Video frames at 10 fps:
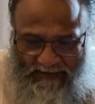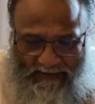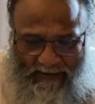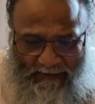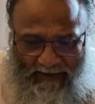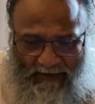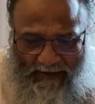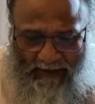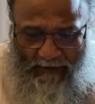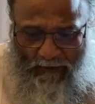
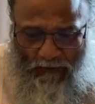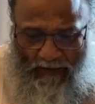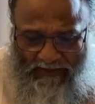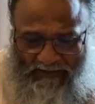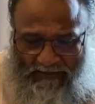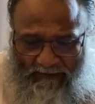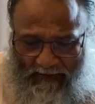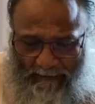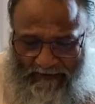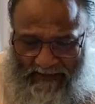Similarly, who has
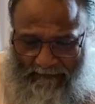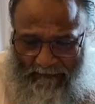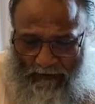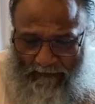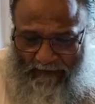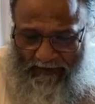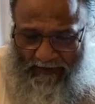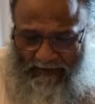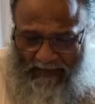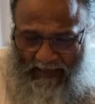developed
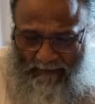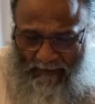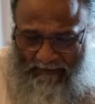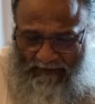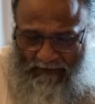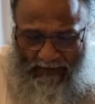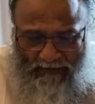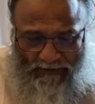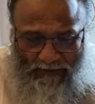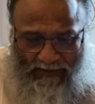self-confidence, Atma
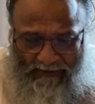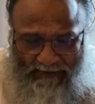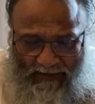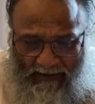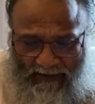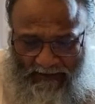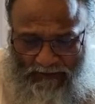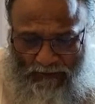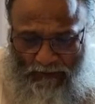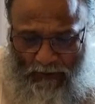Vishwas, should have the courage
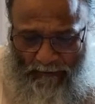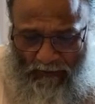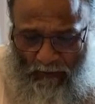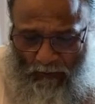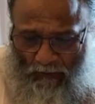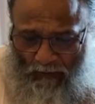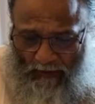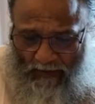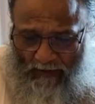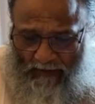to drop the whole
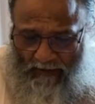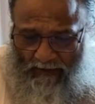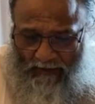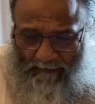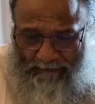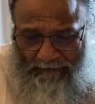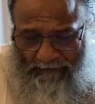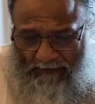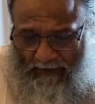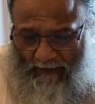world.
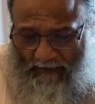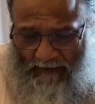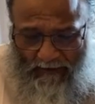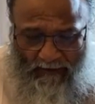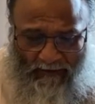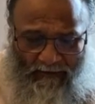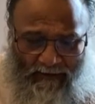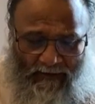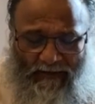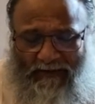
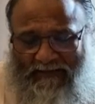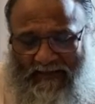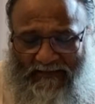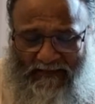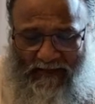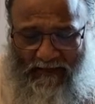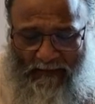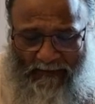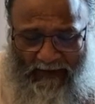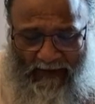Here he says, na
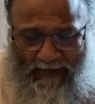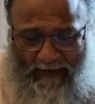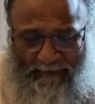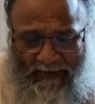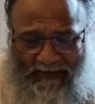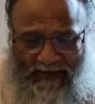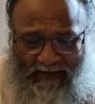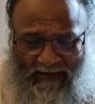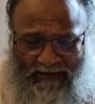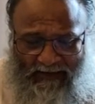karmana na
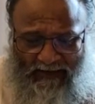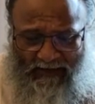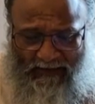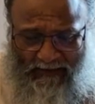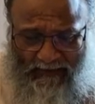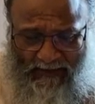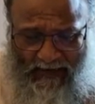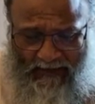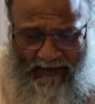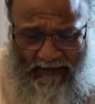prajaya dhane na
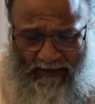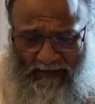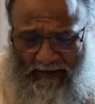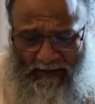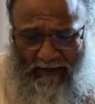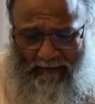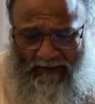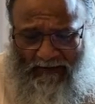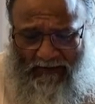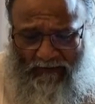tyage naike
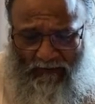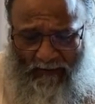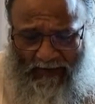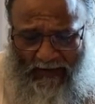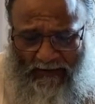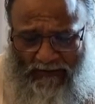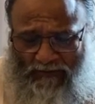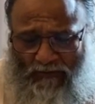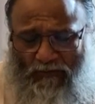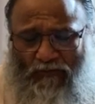
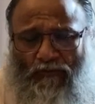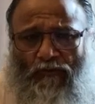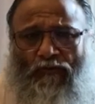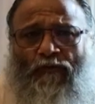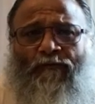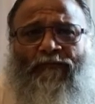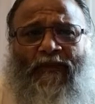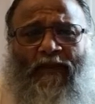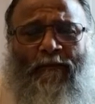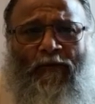amritatvamanushu.
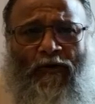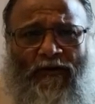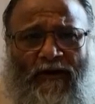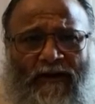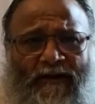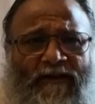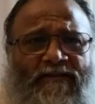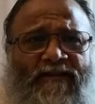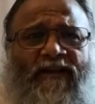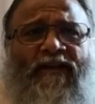Immortality
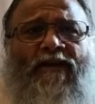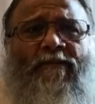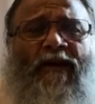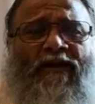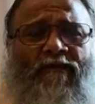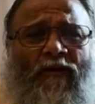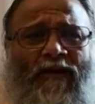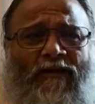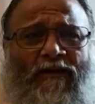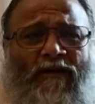is gained by
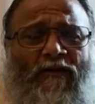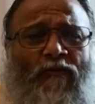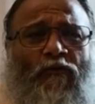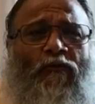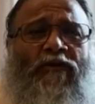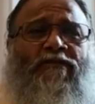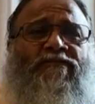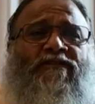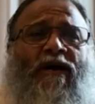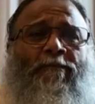one who
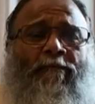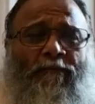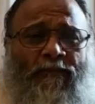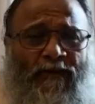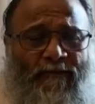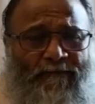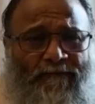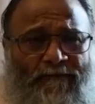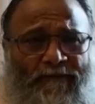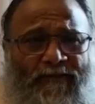gives up
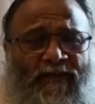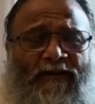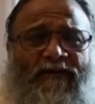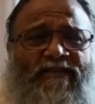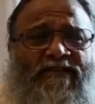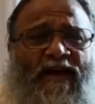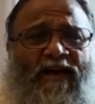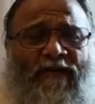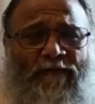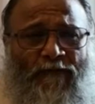the
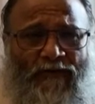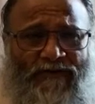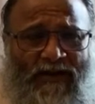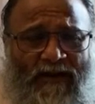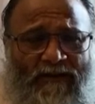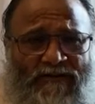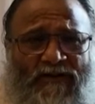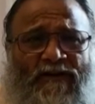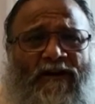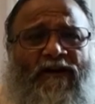desire for
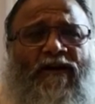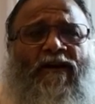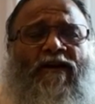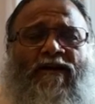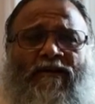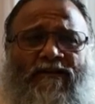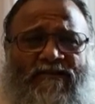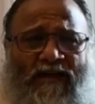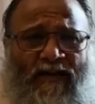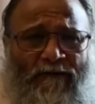children,
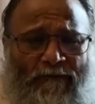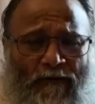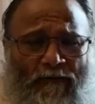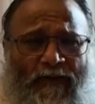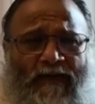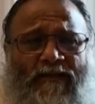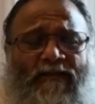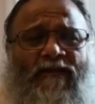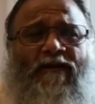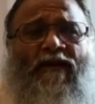desire for
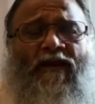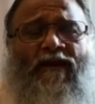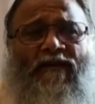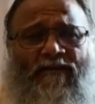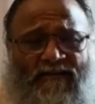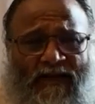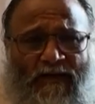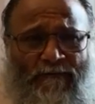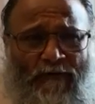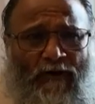wealth, and
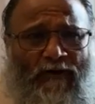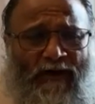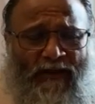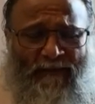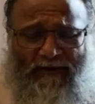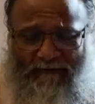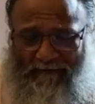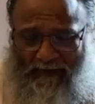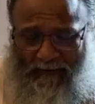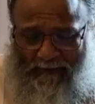desire for name and
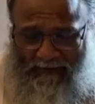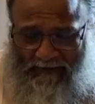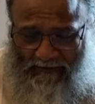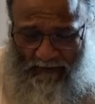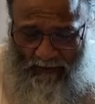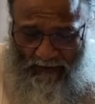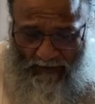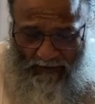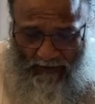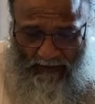fame in this
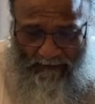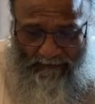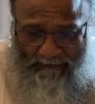world.